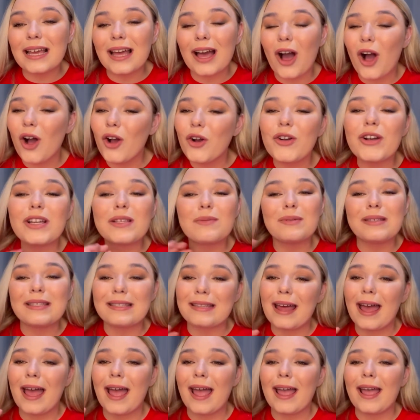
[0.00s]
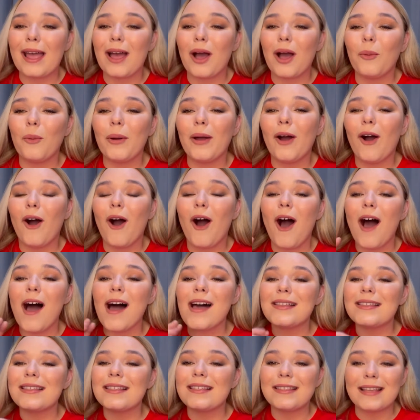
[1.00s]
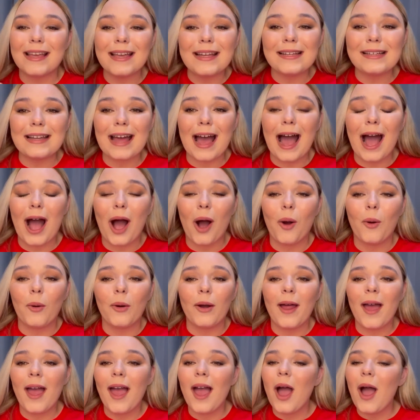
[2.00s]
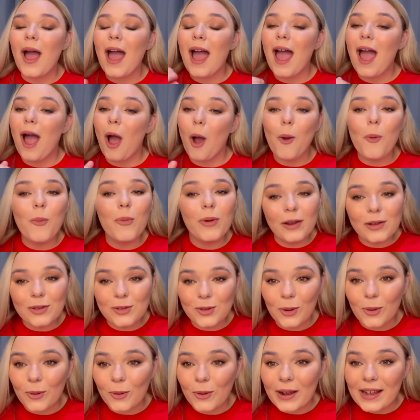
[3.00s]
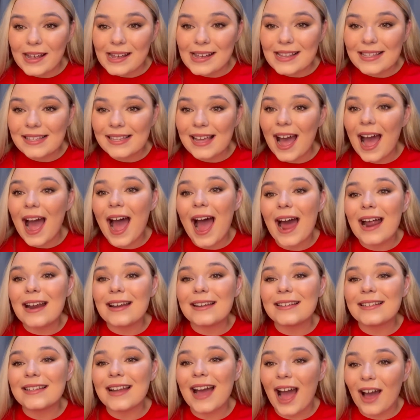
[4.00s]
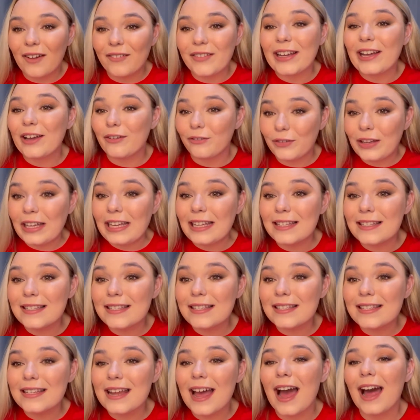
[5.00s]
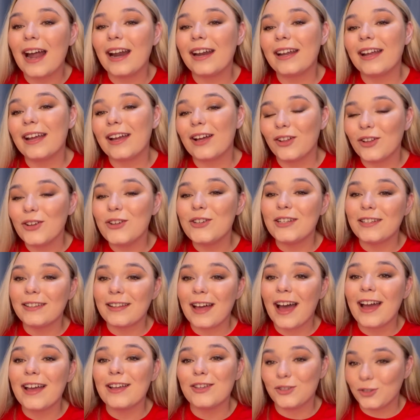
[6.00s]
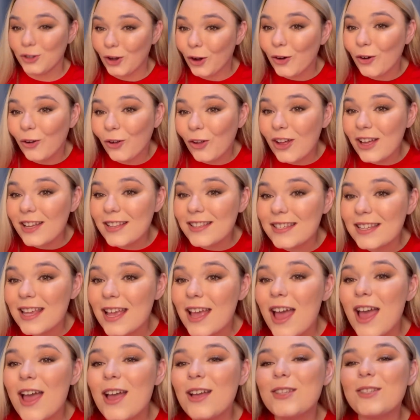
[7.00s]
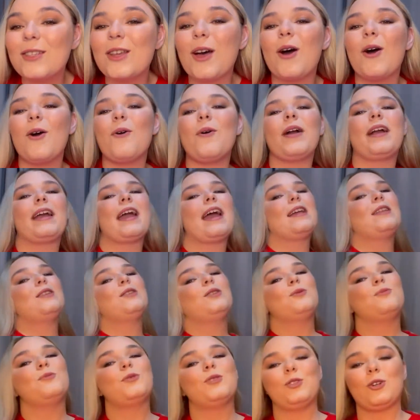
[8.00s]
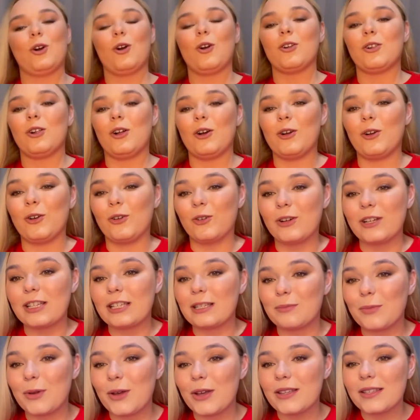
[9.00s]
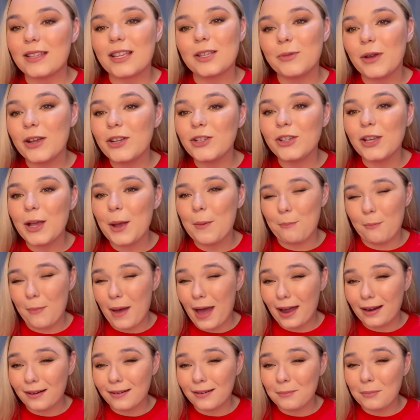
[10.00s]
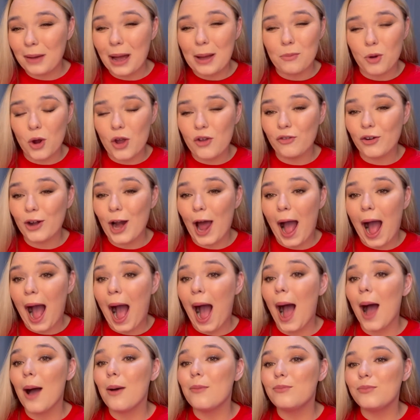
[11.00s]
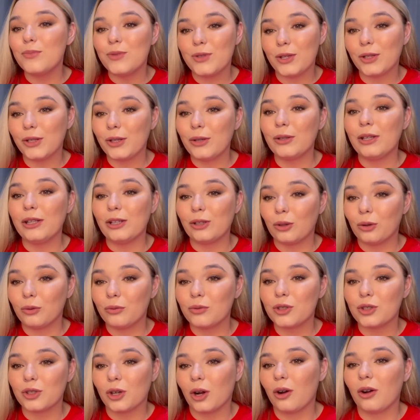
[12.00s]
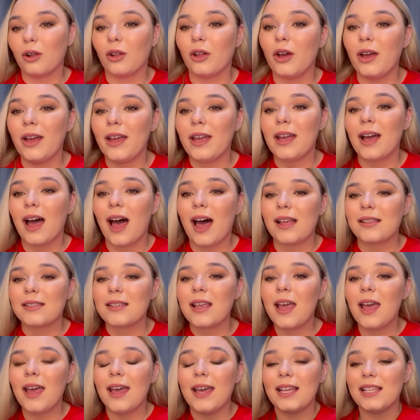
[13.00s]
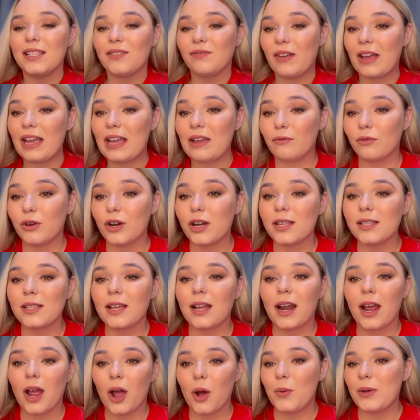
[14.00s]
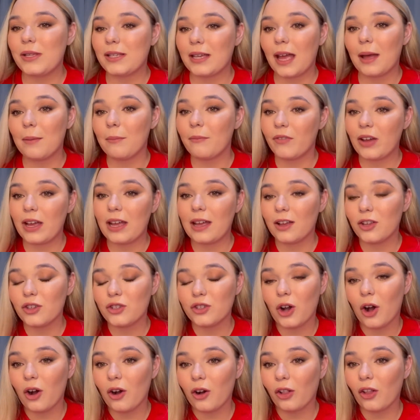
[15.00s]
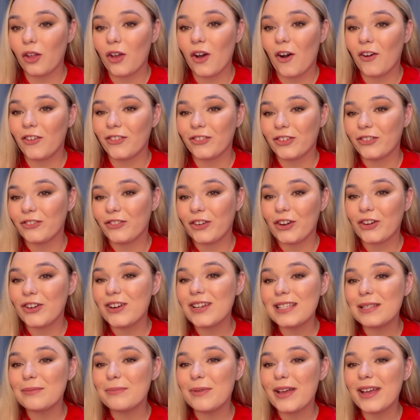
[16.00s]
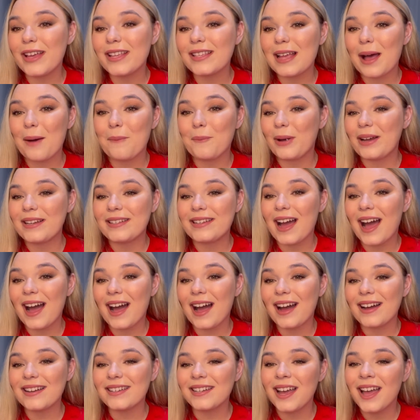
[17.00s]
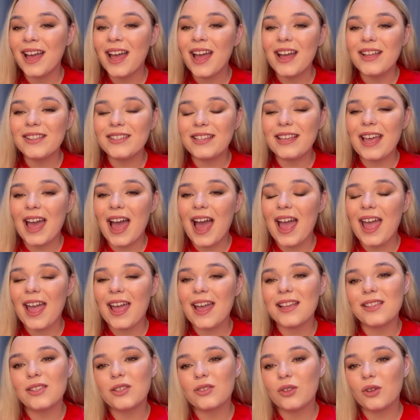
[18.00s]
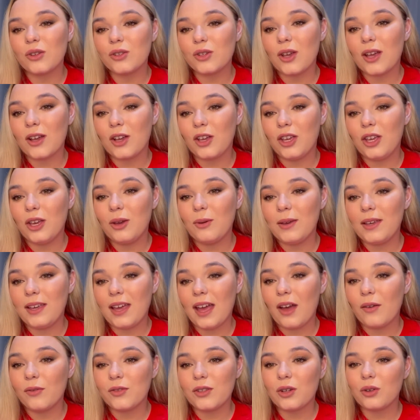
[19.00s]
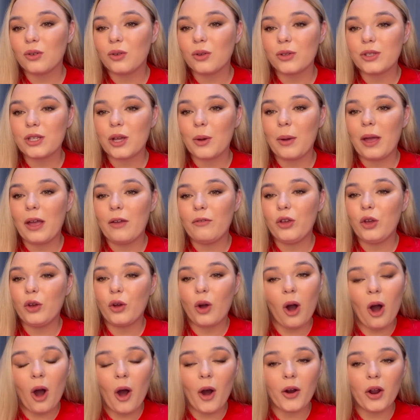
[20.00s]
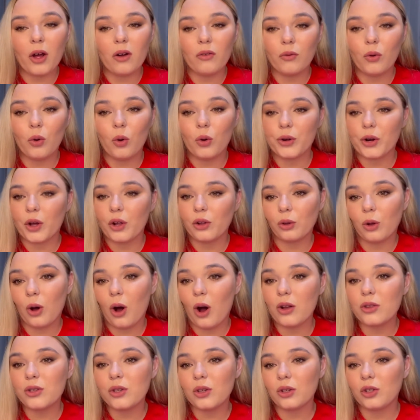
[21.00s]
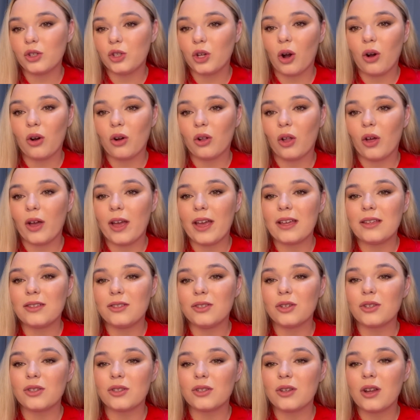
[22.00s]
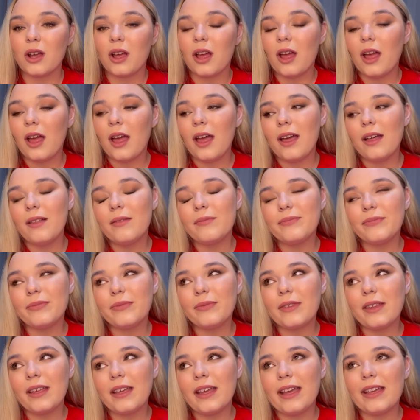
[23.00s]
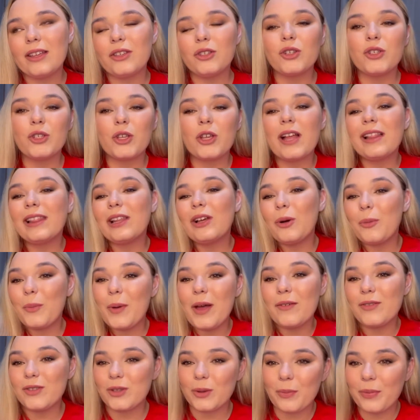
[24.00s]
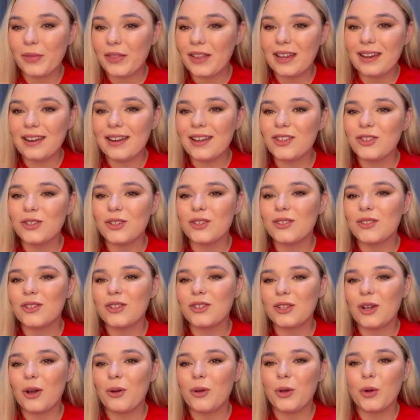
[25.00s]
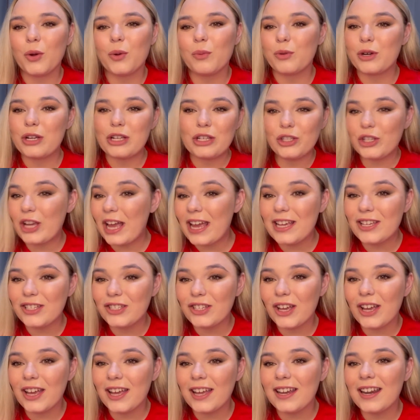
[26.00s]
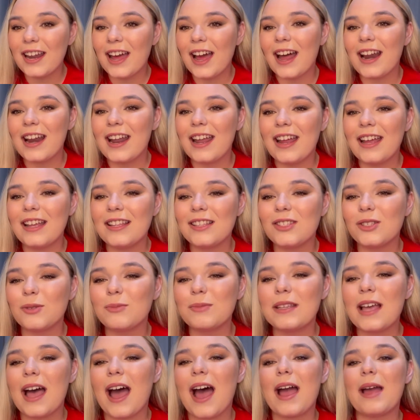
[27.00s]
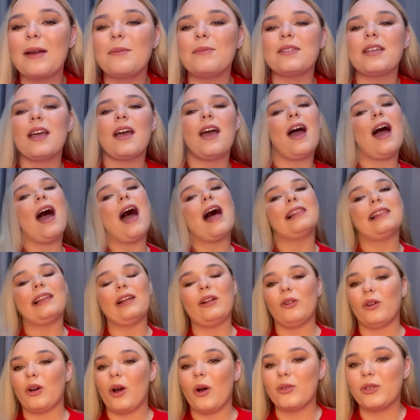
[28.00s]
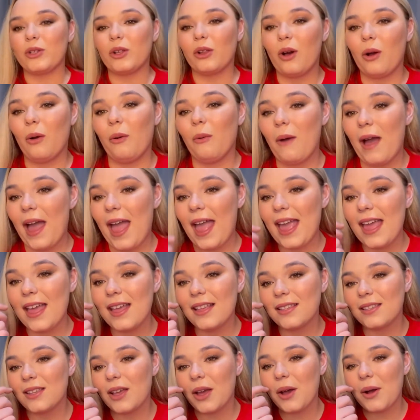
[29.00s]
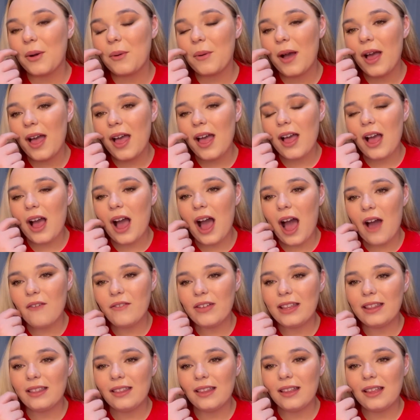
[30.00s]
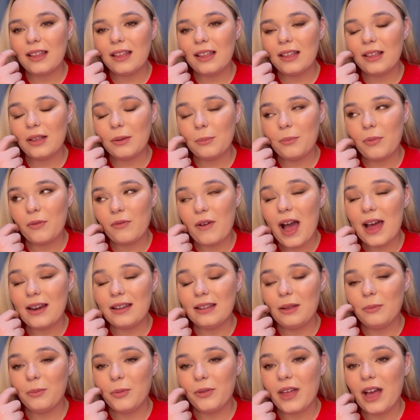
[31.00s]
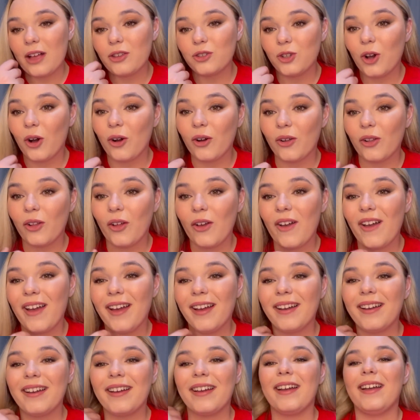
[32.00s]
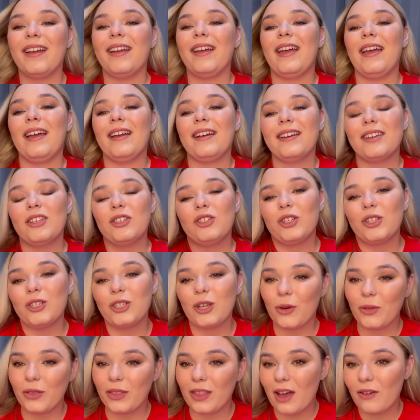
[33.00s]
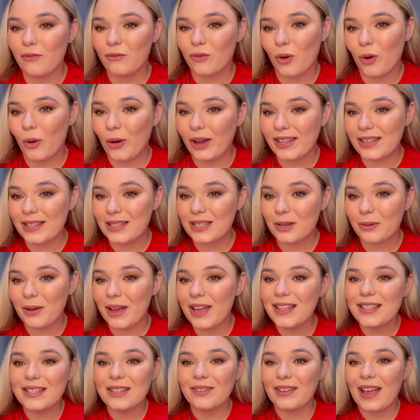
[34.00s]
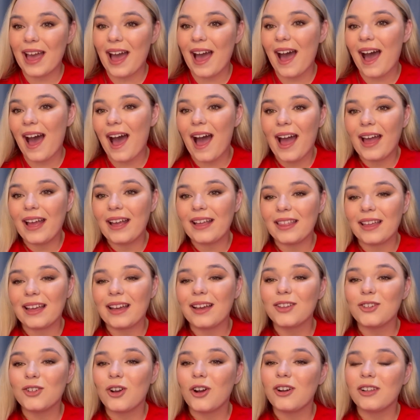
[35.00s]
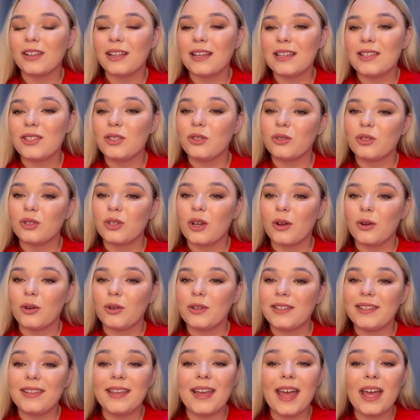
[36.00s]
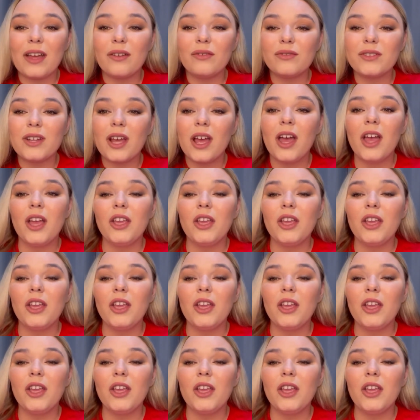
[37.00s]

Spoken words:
on Christmas Day, are sitting down, opening toys and having a feast, and including that is chocolate. So getting someone chocolate on Christmas, especially men, my boyfriend absolutely loves chocolate. He has his favourites and I always get him chocolate on for Christmas, and my dad. So yeah, it is such a cute gift. And also, if you can't afford a lot, chocolate is just, it's just a little bit of something just to show your appreciation, and it sometimes a little goes a long way. So providing them with that chocolate, it can just show their thought into it. So yeah, I think chocolate is such a good gift.